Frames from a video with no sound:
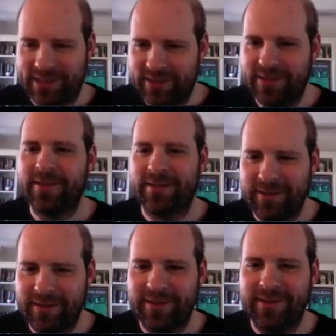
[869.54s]
can look
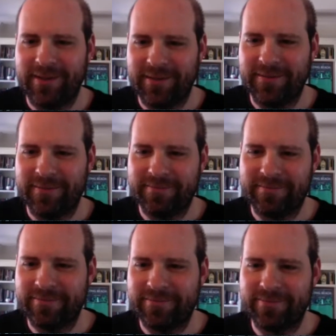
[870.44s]
at it at any
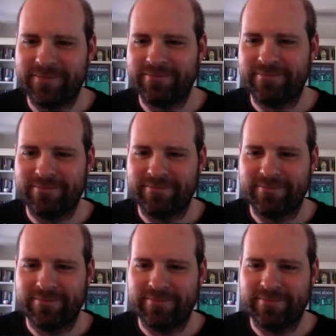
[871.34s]
time. So I've